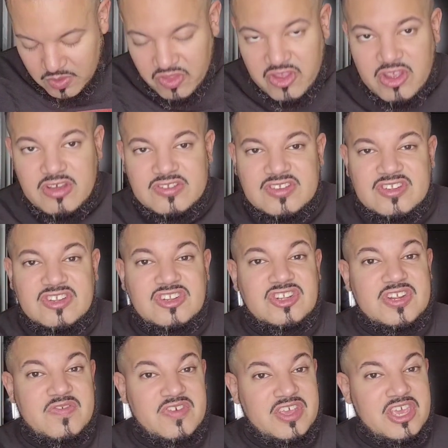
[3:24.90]
there goes the
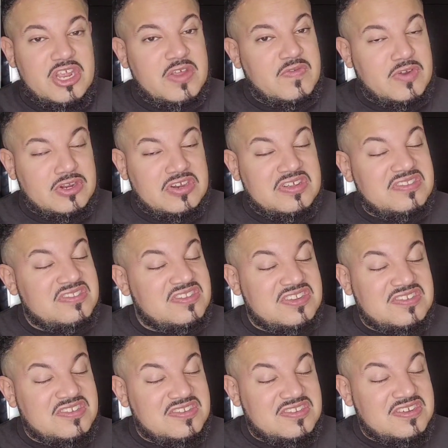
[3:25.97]
certificate of
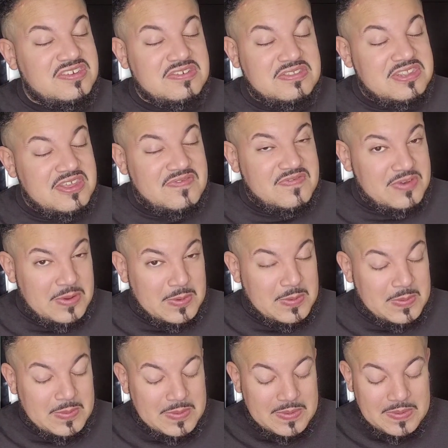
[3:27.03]
authenticity on the
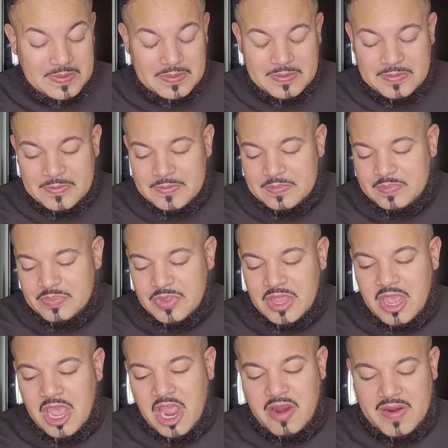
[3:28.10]
floor.
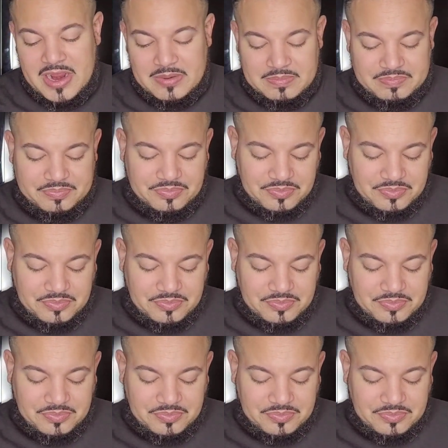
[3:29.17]
All right.